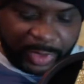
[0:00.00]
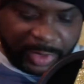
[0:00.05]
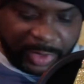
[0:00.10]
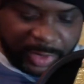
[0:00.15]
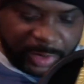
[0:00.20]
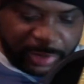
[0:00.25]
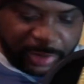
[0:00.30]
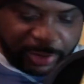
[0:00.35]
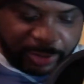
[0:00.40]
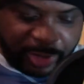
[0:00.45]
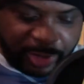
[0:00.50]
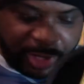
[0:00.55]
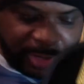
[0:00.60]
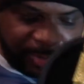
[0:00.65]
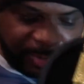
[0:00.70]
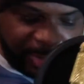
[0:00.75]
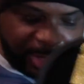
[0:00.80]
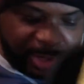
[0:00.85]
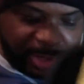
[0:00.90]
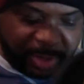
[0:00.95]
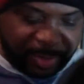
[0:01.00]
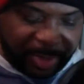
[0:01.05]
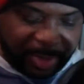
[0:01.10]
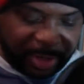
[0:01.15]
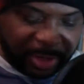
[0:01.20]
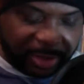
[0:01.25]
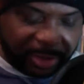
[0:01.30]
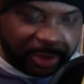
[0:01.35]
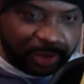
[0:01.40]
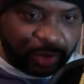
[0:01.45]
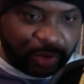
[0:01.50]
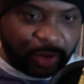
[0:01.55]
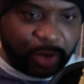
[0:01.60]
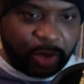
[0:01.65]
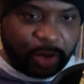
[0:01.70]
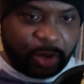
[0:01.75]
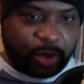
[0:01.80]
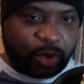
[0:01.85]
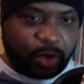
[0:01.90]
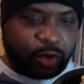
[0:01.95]
So yeah, I'm not gonna make this a
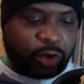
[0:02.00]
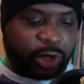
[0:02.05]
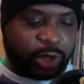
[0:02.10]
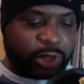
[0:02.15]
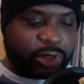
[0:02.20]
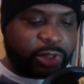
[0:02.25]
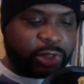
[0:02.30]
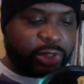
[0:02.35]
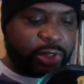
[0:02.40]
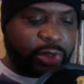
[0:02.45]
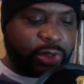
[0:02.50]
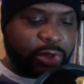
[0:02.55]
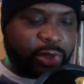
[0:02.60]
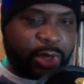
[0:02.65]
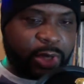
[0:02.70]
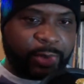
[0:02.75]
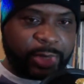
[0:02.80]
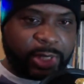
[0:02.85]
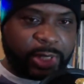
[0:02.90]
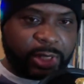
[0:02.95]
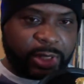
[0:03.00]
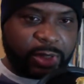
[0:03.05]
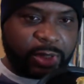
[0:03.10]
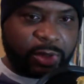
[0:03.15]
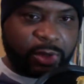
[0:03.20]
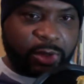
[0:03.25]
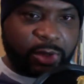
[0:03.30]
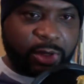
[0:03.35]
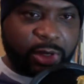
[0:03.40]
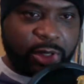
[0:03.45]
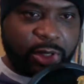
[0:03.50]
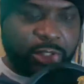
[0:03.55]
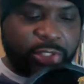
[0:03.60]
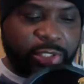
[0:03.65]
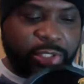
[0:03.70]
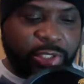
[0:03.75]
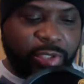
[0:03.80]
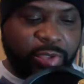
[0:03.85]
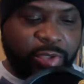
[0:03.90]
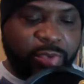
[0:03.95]
quick show. I mean, long
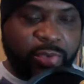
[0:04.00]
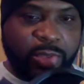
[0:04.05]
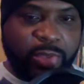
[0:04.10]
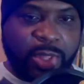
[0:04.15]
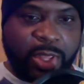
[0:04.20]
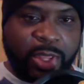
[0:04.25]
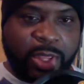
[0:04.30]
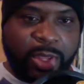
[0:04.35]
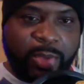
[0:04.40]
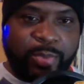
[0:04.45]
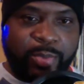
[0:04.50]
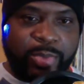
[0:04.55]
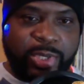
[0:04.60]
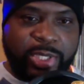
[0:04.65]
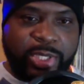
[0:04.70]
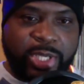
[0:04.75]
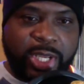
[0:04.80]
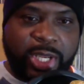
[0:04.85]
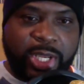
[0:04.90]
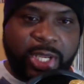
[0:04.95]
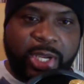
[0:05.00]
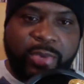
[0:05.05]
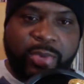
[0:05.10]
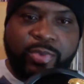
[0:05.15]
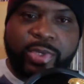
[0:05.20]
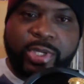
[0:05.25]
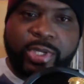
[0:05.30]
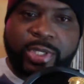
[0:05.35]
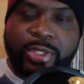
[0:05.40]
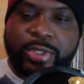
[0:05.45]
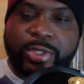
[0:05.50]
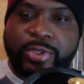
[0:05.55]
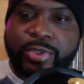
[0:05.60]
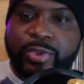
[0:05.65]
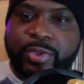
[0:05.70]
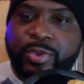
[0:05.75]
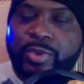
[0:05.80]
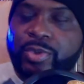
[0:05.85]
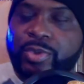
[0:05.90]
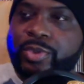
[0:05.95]
show, but yeah, I wanted
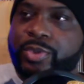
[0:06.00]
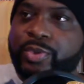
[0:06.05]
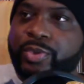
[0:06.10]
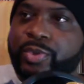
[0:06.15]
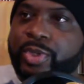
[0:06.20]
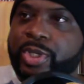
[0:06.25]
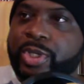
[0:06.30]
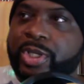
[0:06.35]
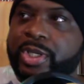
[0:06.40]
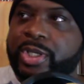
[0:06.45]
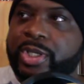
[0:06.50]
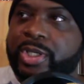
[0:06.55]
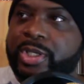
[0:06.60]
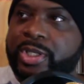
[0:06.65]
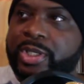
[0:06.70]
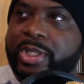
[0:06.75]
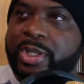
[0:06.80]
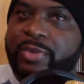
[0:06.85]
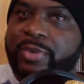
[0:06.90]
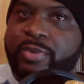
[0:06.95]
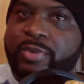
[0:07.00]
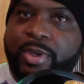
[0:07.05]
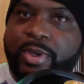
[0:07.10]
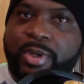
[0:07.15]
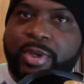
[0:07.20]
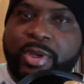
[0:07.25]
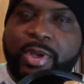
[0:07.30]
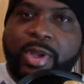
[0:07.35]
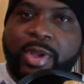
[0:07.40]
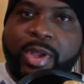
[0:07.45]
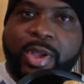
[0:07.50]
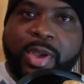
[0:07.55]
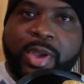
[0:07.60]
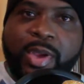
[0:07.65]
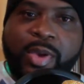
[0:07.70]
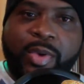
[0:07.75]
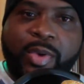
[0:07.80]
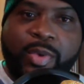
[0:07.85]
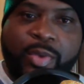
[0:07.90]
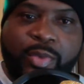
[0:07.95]
to give a
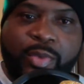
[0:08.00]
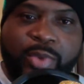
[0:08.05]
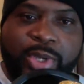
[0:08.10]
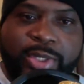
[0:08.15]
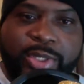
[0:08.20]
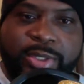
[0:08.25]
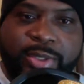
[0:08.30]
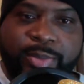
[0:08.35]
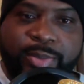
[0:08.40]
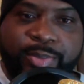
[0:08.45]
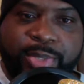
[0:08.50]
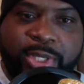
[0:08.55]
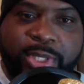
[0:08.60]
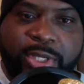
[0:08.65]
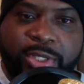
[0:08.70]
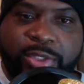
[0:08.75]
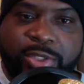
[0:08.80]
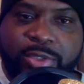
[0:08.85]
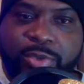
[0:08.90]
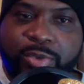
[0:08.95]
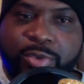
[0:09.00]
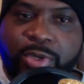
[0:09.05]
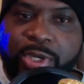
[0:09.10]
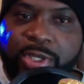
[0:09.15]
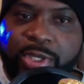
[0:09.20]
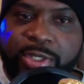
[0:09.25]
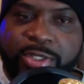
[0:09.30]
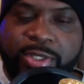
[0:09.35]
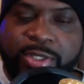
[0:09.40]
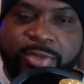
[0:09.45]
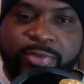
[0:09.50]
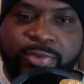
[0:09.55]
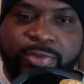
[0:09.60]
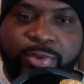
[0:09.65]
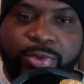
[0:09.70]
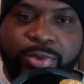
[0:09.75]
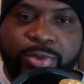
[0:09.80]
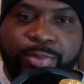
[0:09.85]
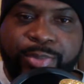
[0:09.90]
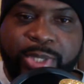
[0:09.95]
rest in peace to
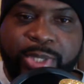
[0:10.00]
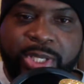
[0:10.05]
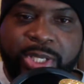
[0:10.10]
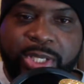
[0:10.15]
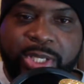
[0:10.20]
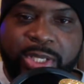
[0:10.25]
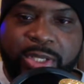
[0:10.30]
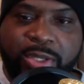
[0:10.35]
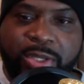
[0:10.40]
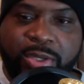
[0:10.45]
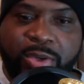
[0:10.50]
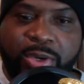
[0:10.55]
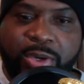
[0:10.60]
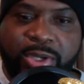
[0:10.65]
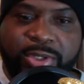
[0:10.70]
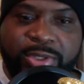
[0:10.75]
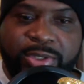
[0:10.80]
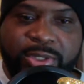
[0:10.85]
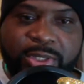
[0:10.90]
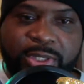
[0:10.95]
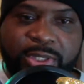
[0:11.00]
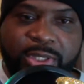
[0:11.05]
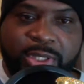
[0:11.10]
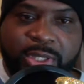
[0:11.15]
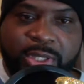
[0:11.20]
Ful The P. I was a